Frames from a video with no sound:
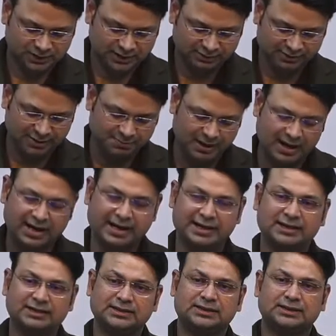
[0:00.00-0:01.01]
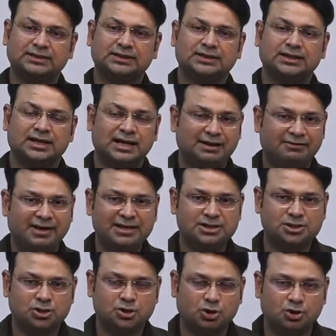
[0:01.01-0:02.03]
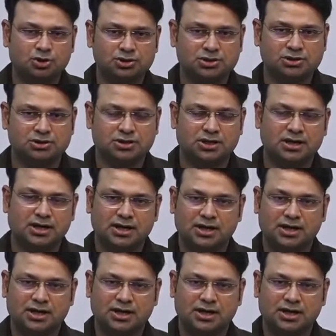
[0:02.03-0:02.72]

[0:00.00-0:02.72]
given by Levi-Strauss